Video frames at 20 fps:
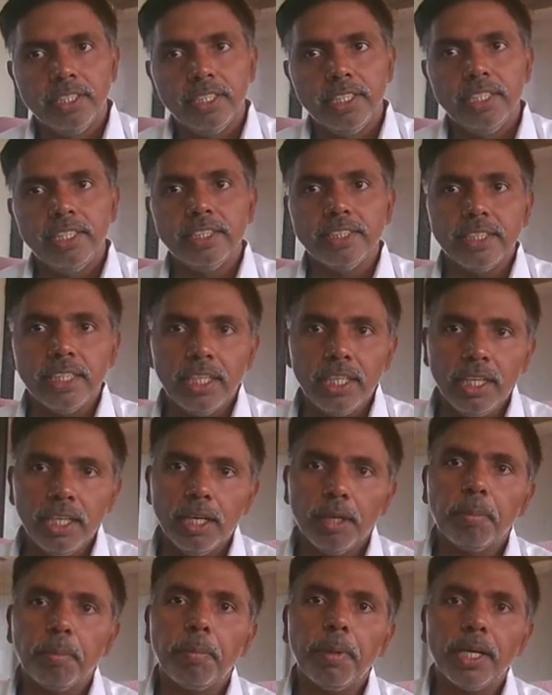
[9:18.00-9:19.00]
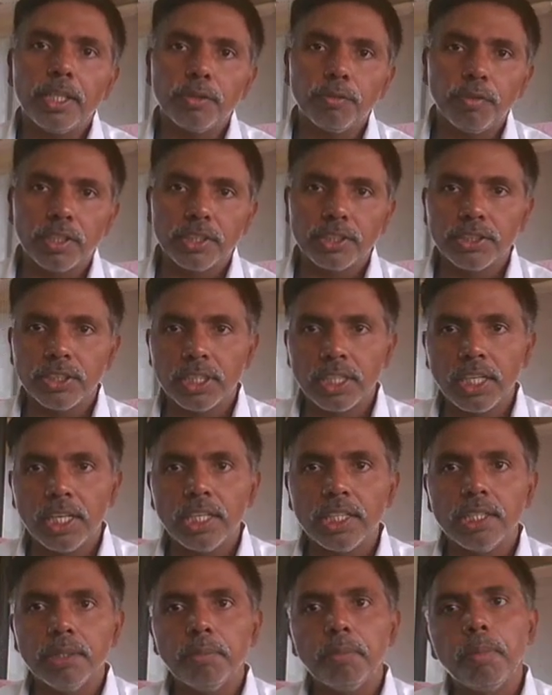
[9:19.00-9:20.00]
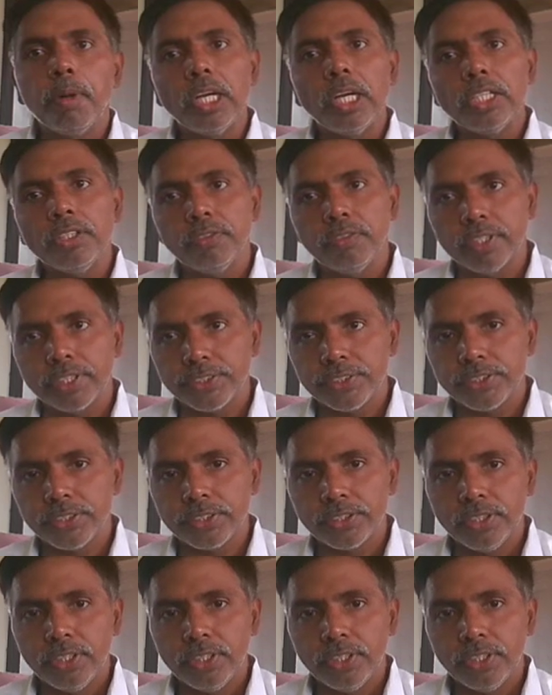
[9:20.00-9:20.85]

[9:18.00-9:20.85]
It is a path function, not a point function.